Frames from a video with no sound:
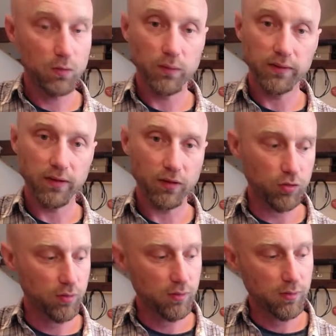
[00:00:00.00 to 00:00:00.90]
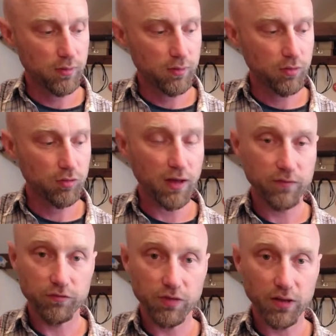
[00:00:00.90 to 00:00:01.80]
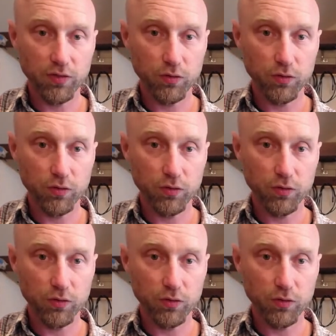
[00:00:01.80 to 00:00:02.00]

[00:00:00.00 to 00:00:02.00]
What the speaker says: which is 2nd fret,